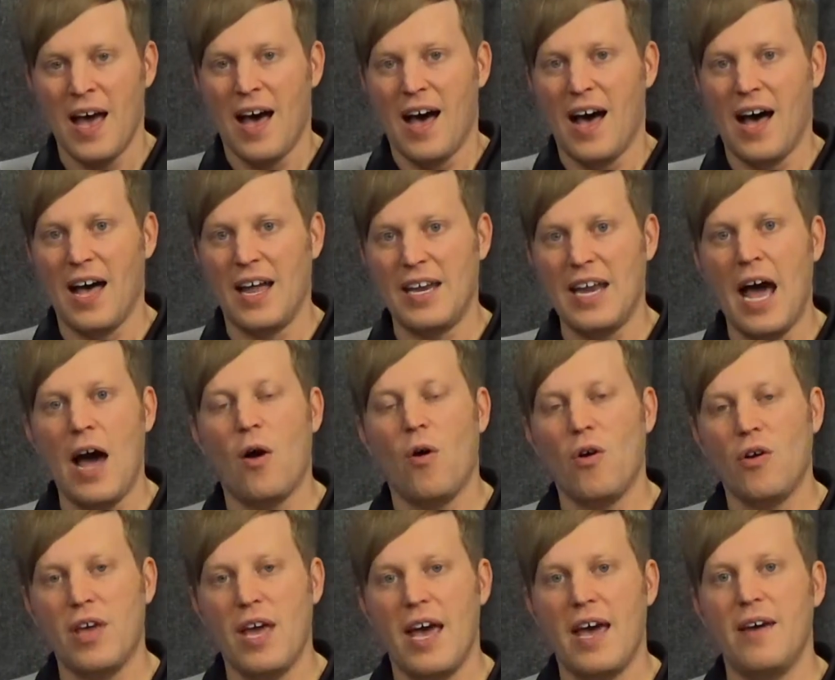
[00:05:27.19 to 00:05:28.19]

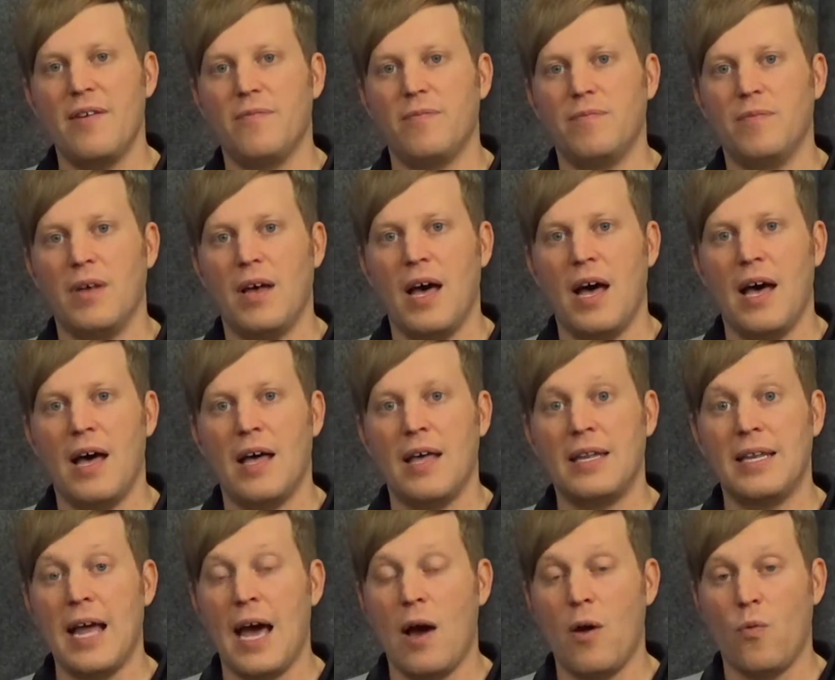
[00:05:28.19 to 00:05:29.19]

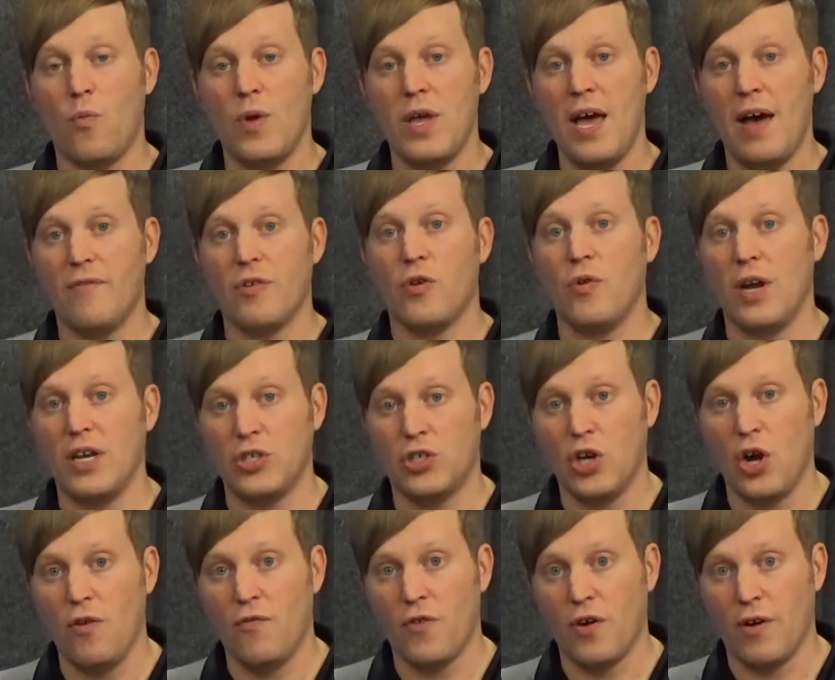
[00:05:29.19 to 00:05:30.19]
Now we have a great
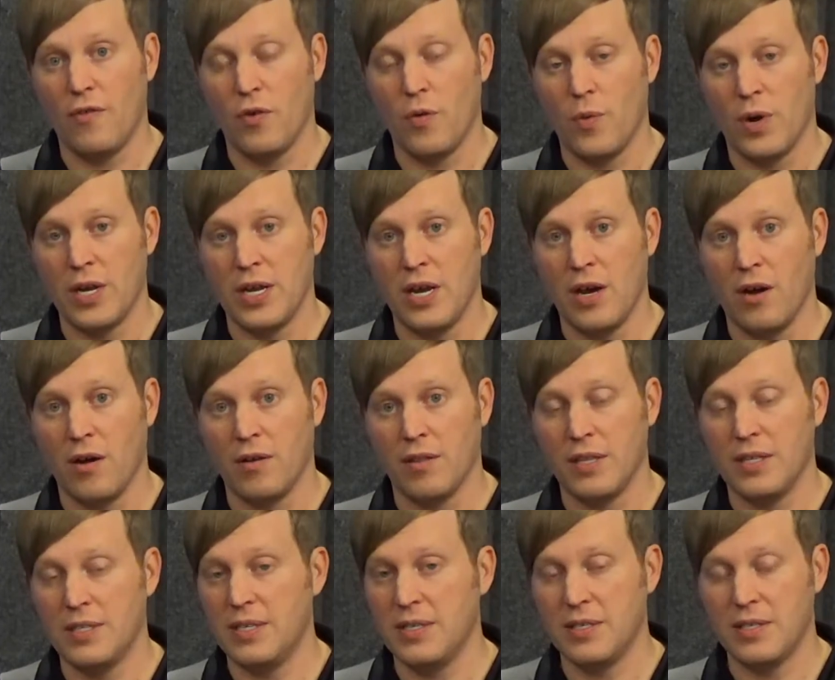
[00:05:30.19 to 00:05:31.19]
show for everyone here.
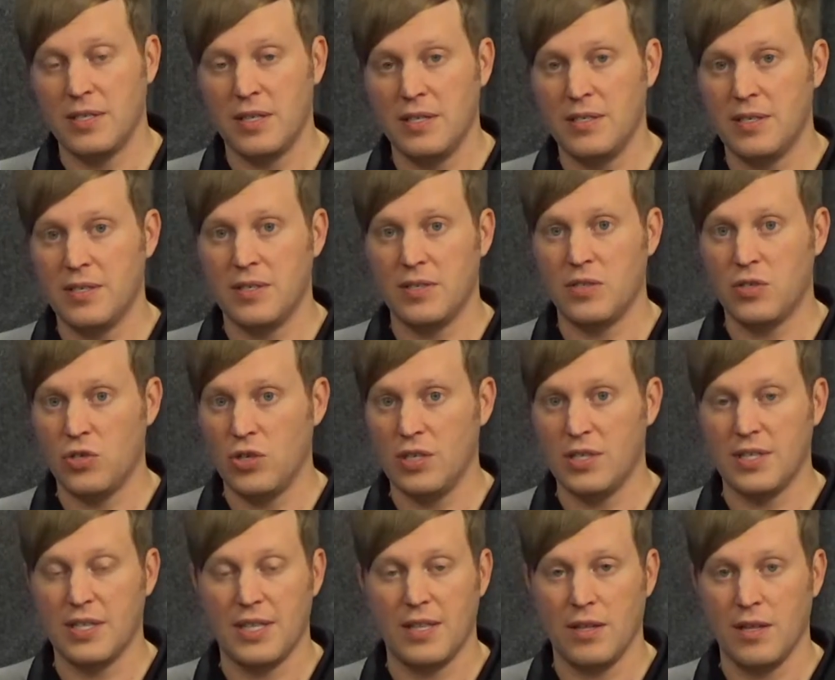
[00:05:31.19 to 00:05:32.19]
This is
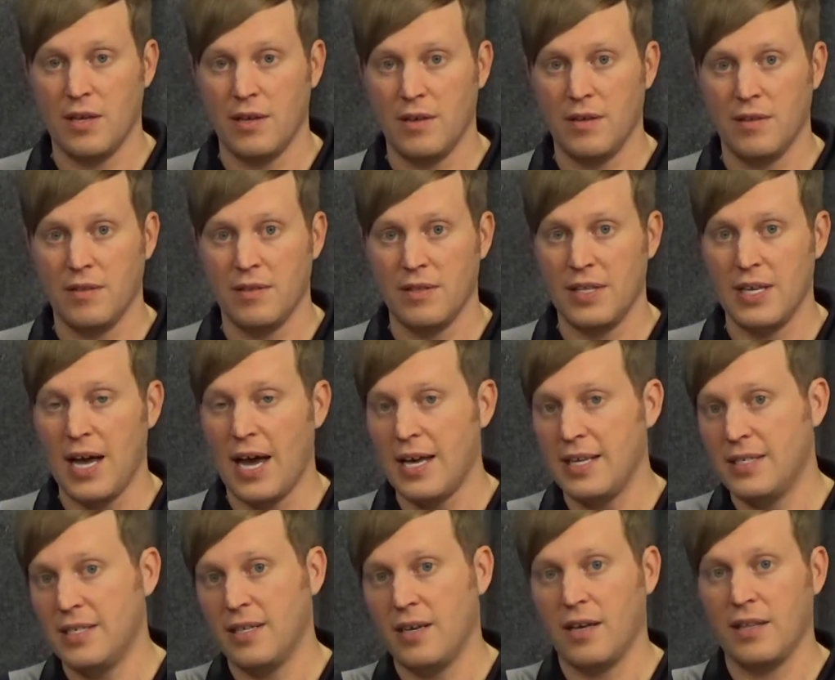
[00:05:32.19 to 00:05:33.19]
just the
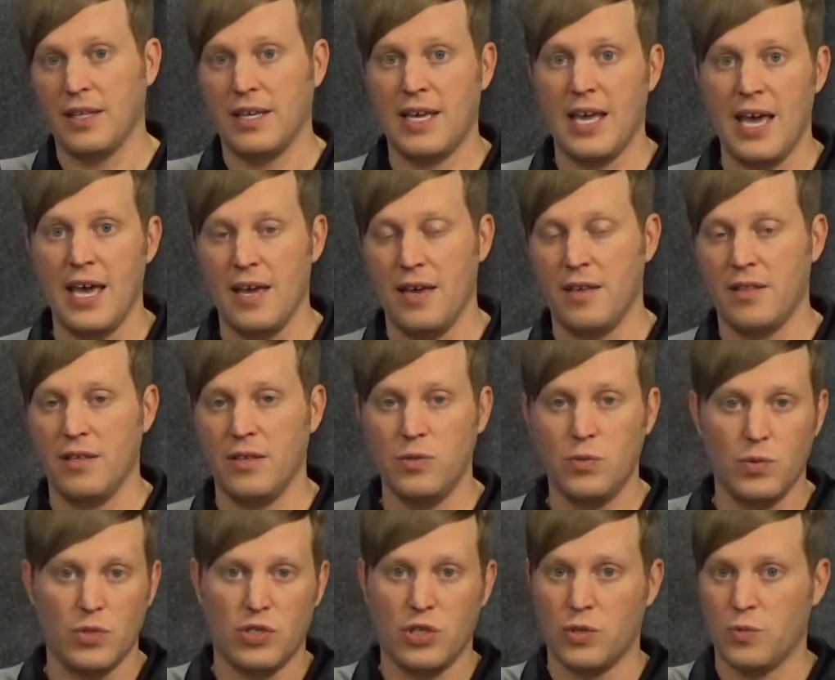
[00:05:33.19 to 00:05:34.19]
icing on the cake. This
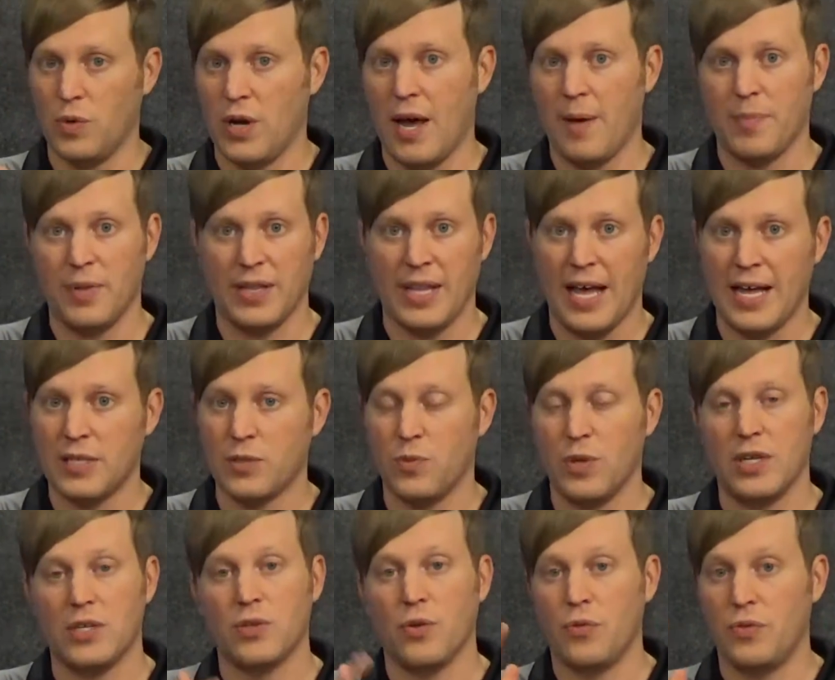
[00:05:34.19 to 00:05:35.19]
was just what happened last
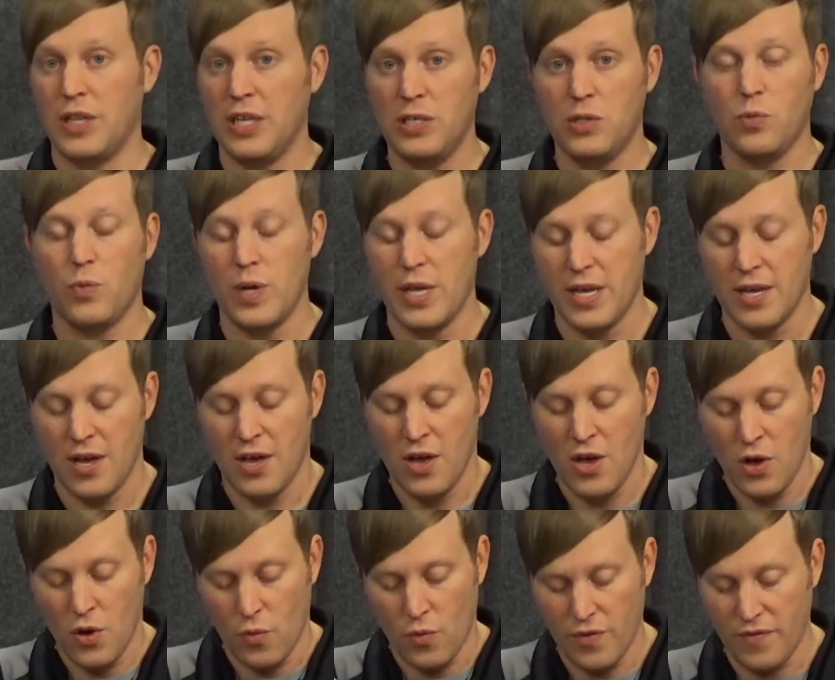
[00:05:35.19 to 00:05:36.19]
week. So this week
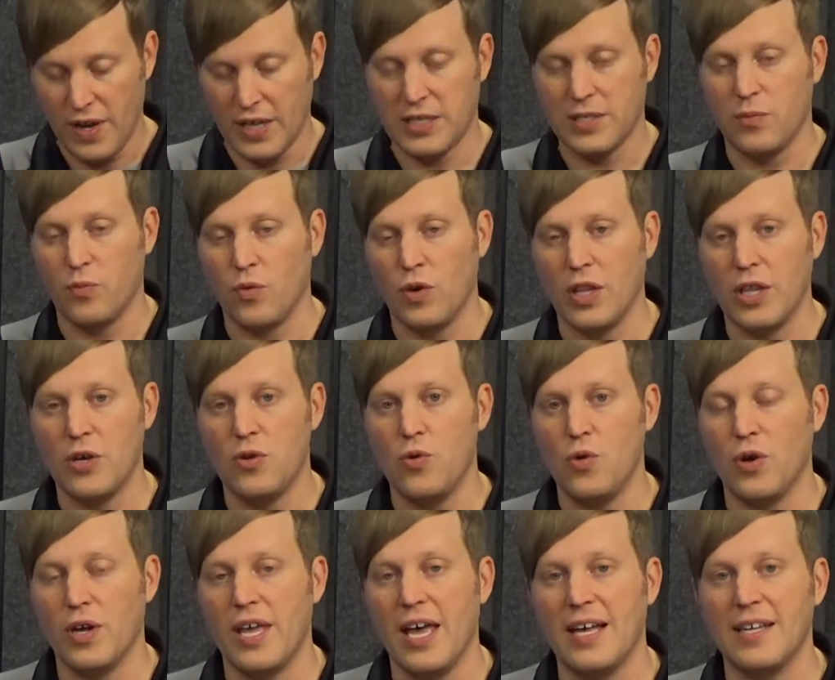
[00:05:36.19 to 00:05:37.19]
we've got some really
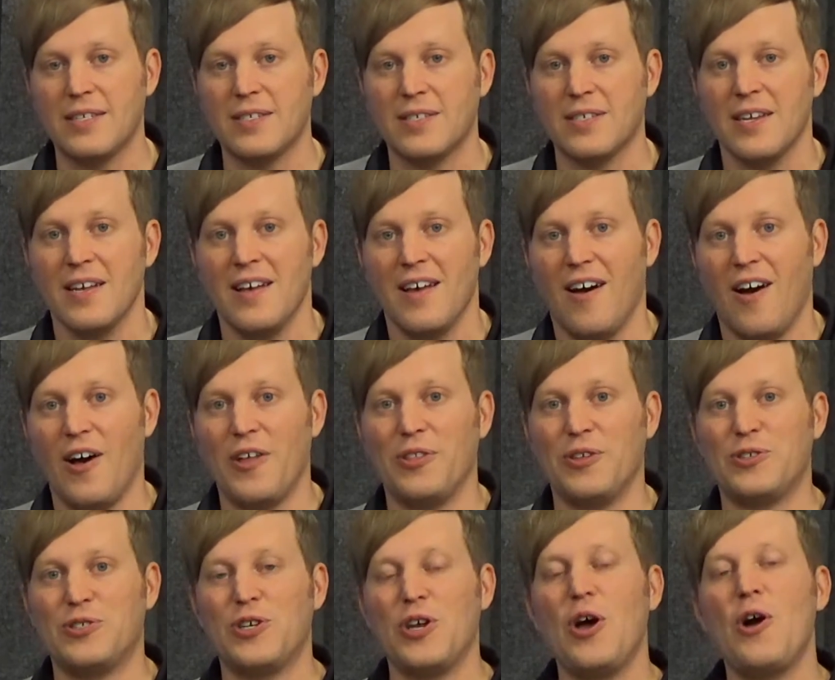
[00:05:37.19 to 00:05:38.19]
cool guests on
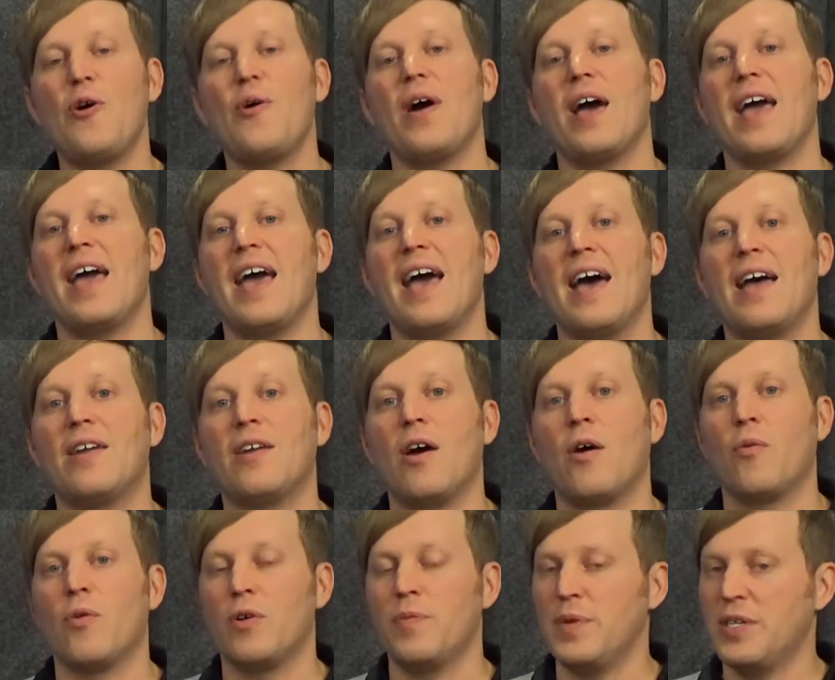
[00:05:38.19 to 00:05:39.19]
the show, and
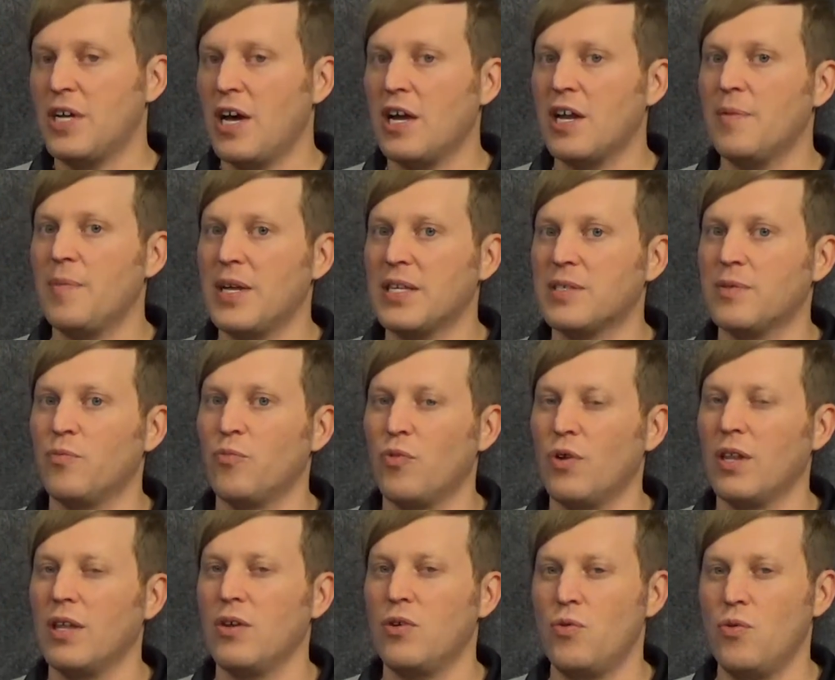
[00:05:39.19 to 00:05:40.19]
we're going to be talking about some
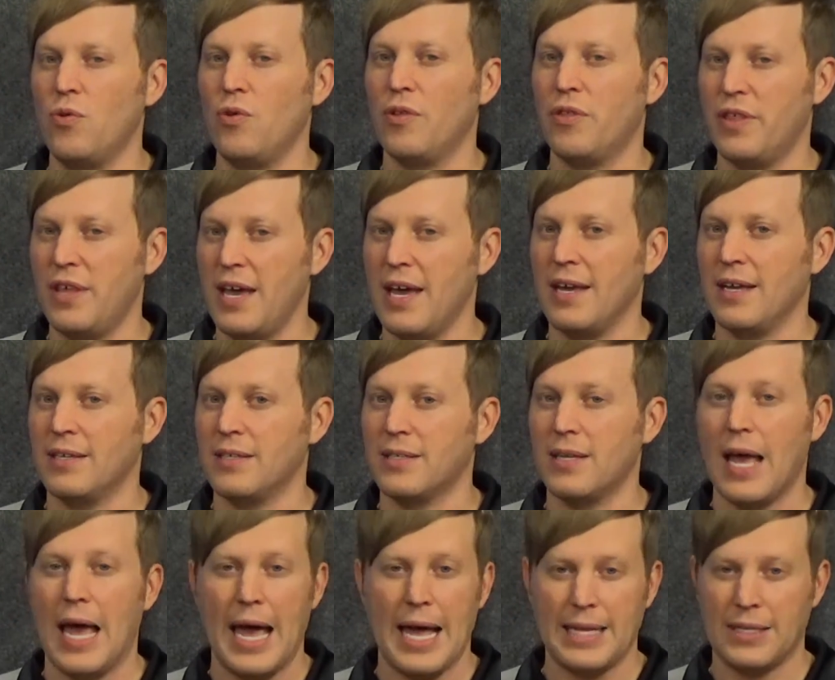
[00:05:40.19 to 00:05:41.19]
really cool
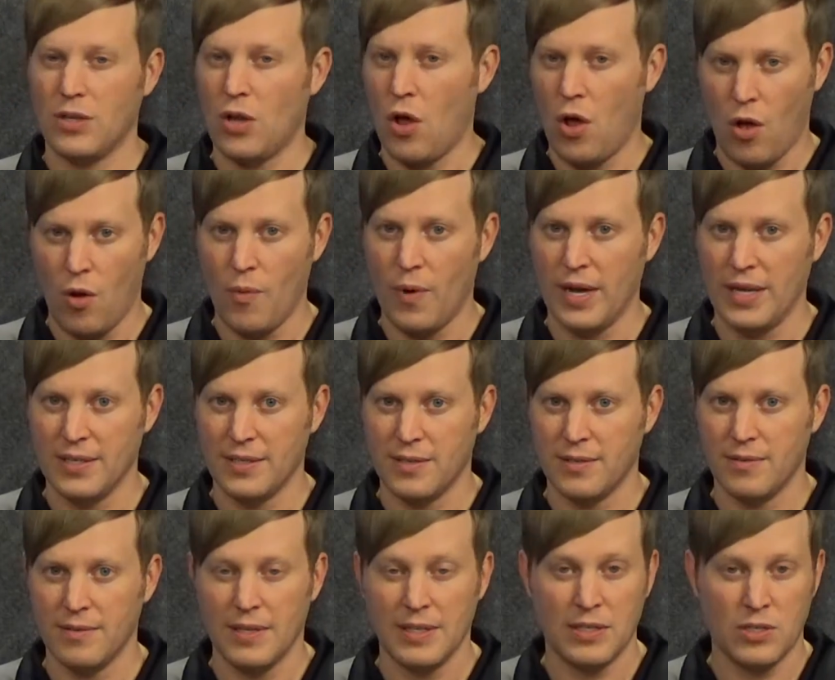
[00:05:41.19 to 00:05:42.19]
things. As
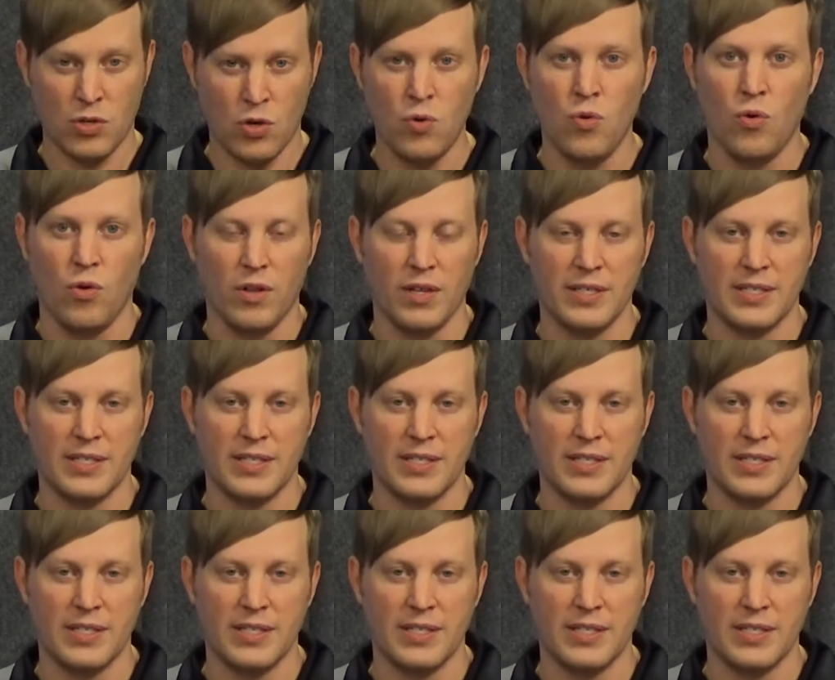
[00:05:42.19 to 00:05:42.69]
always, is cool.